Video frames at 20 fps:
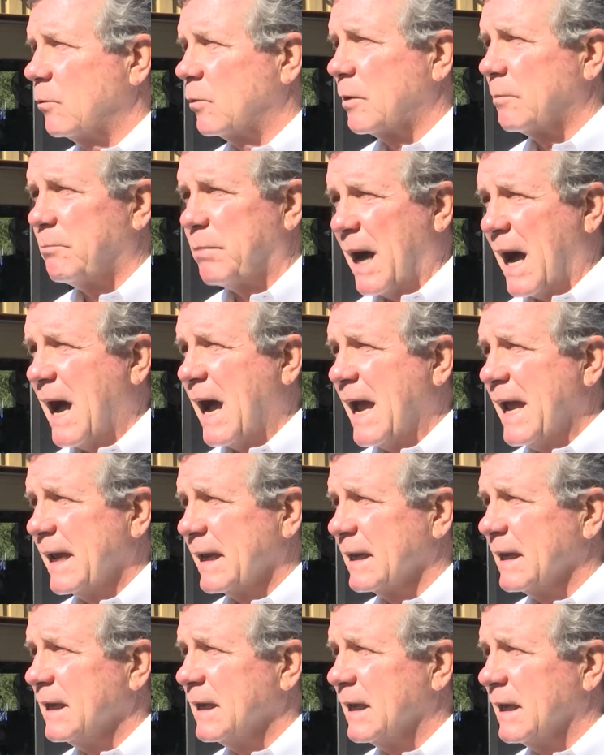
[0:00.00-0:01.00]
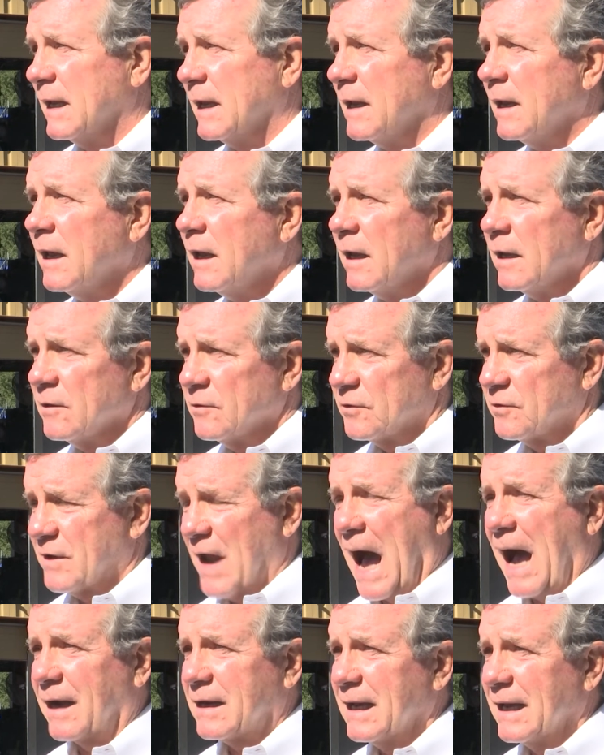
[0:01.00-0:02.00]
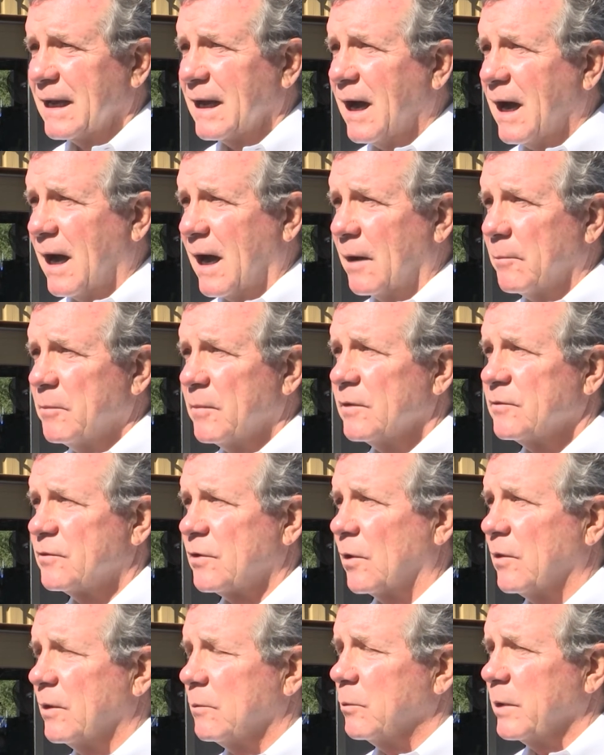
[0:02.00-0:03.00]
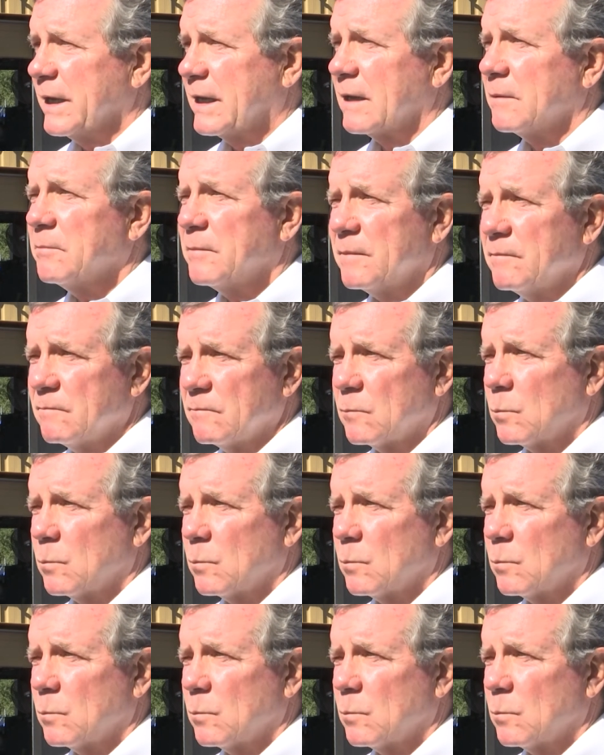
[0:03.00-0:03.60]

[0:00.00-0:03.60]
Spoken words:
We're buying in, stocking up so that we can